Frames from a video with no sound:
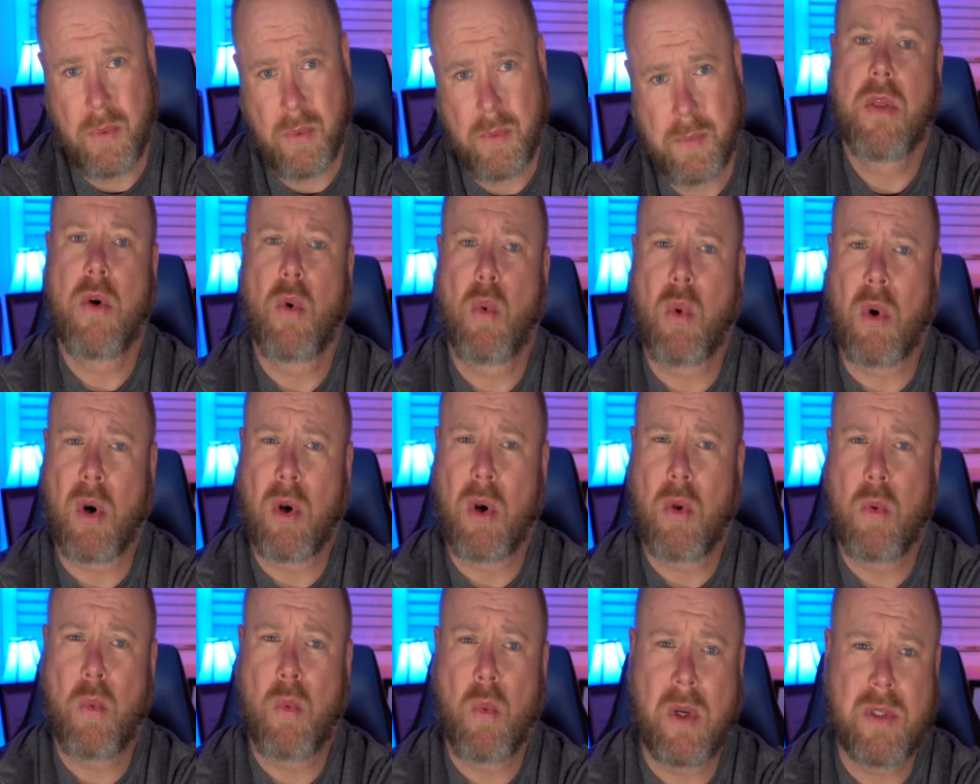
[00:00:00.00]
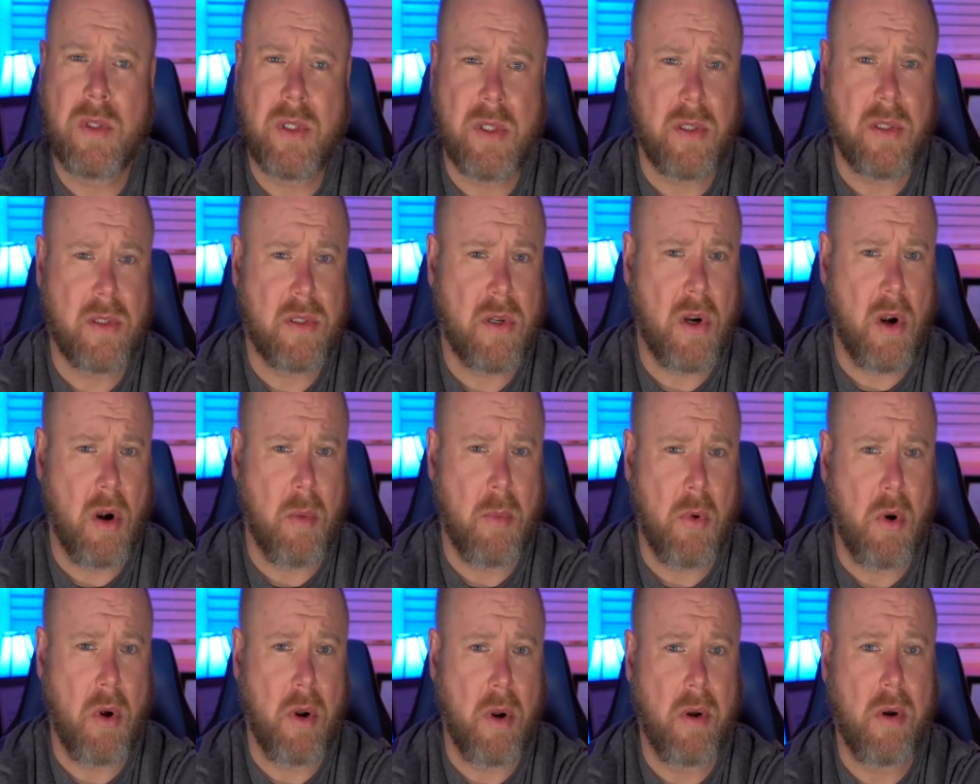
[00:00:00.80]
The world was in
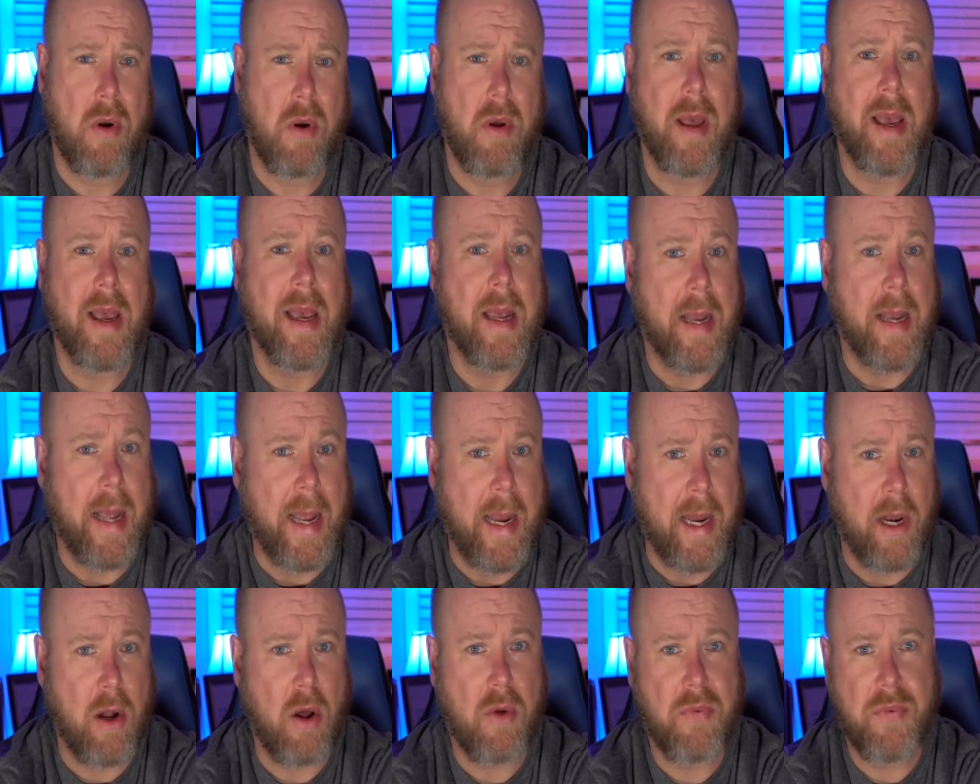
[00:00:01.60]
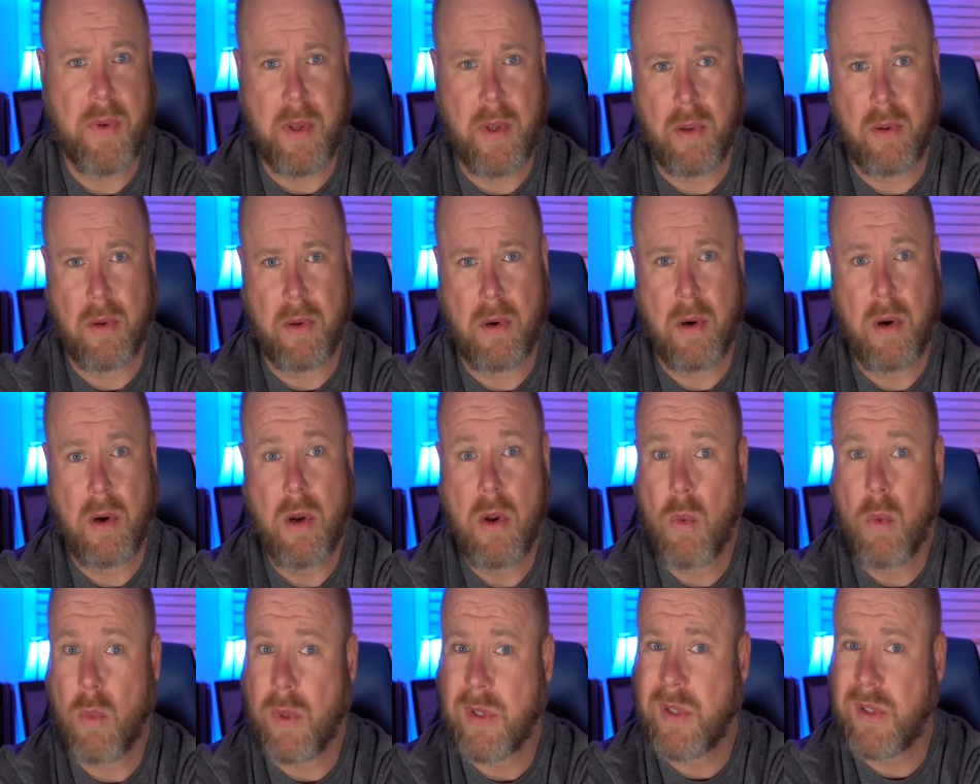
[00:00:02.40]
turmoil, and Adolf Hitler
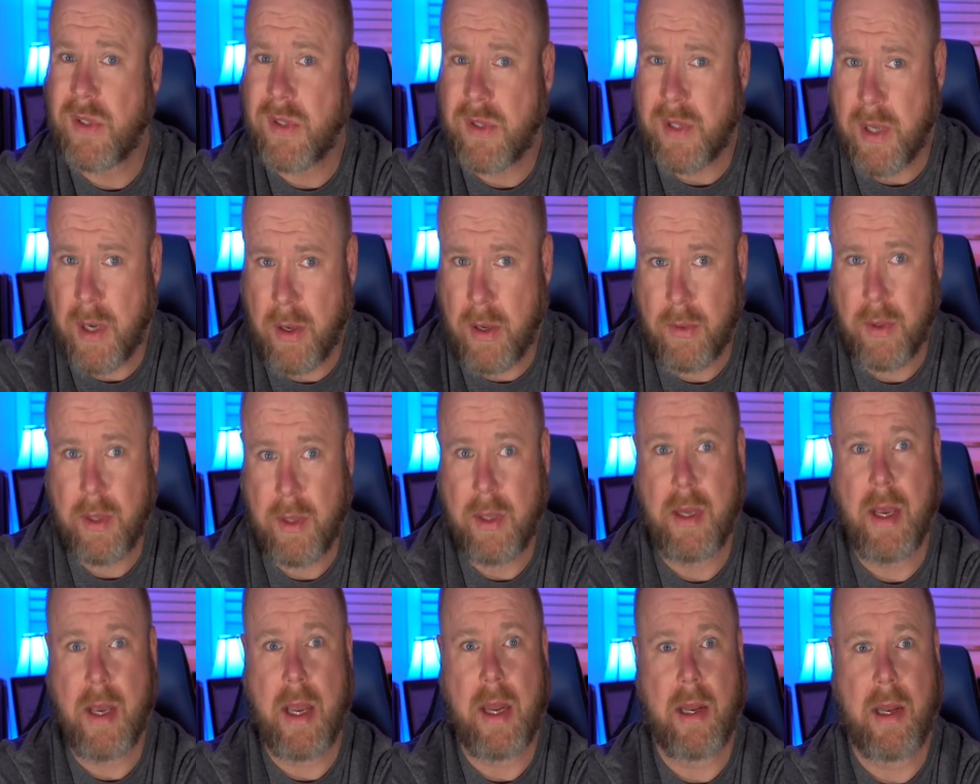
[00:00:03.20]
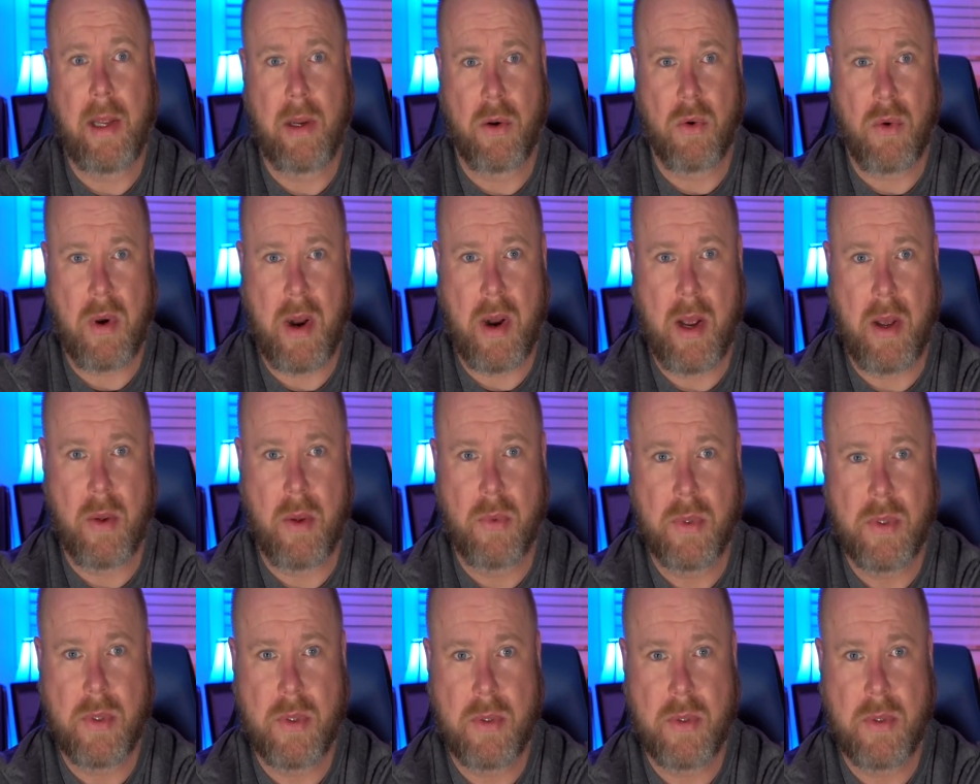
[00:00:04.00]
was steadily gaining ground.